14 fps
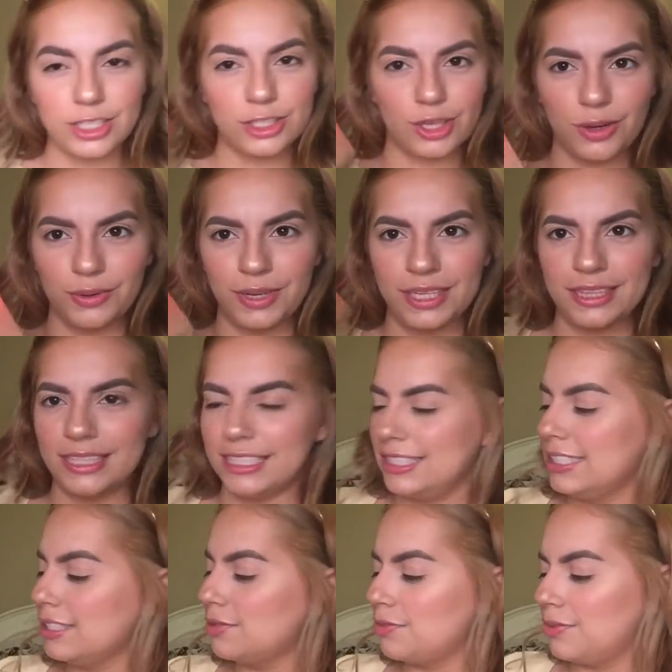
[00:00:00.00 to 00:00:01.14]
So this
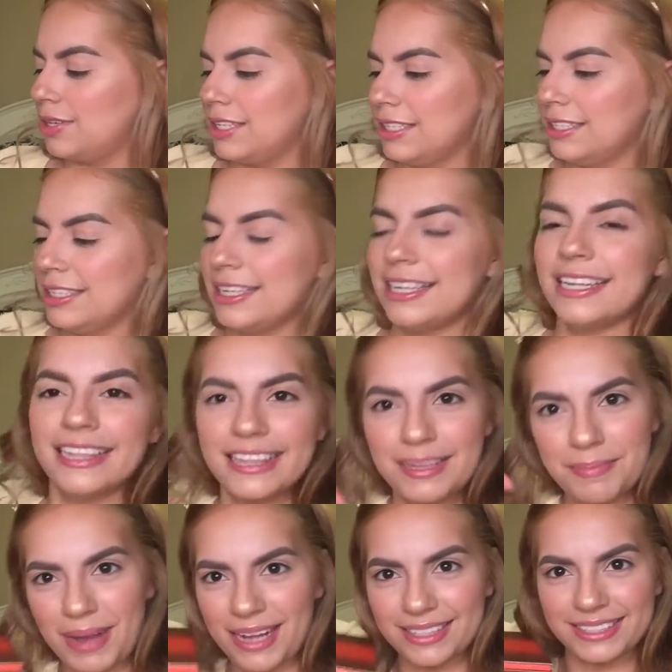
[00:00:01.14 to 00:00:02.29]
is what the
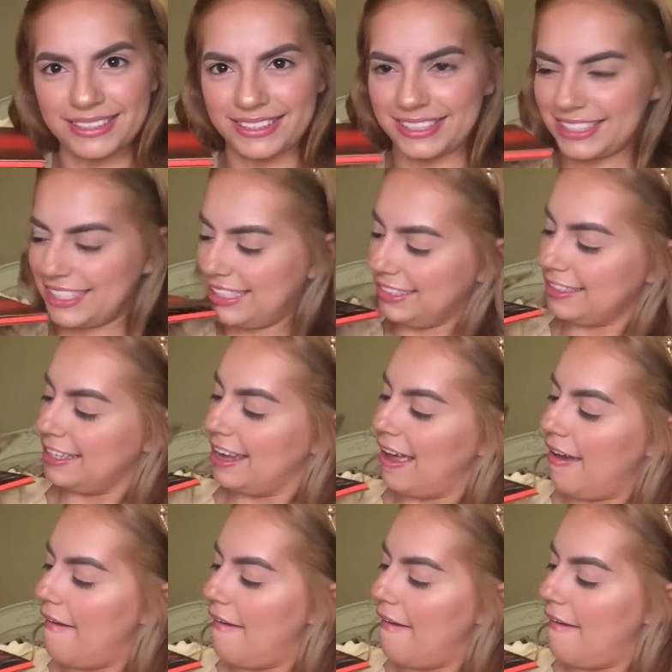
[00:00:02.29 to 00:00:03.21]
palette looks like.